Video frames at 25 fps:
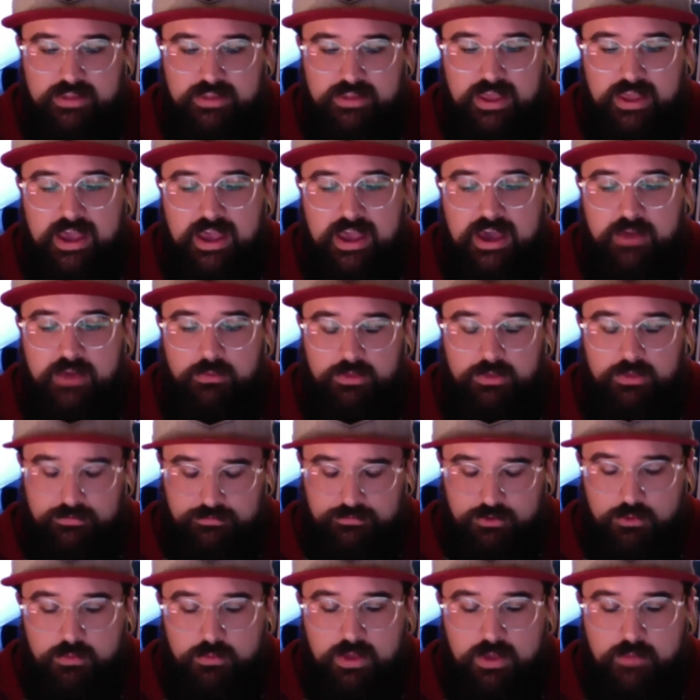they had with a
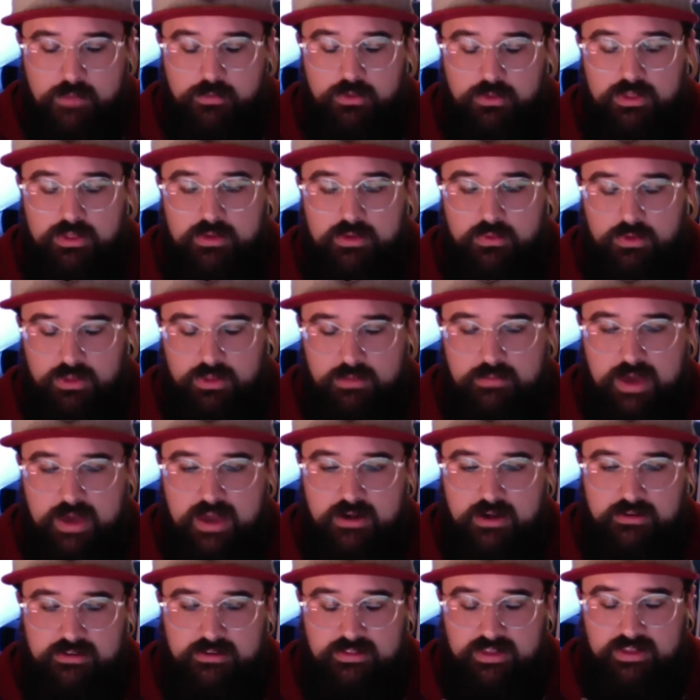few people that really
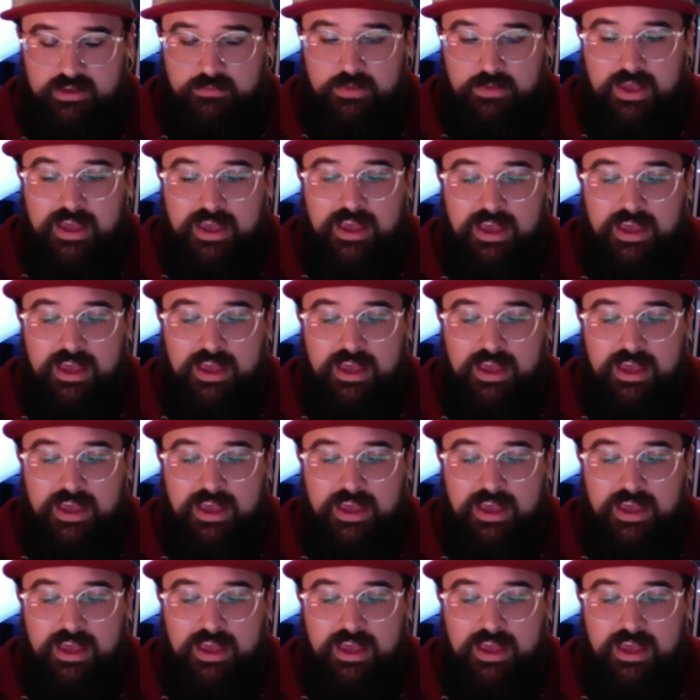mattered to them.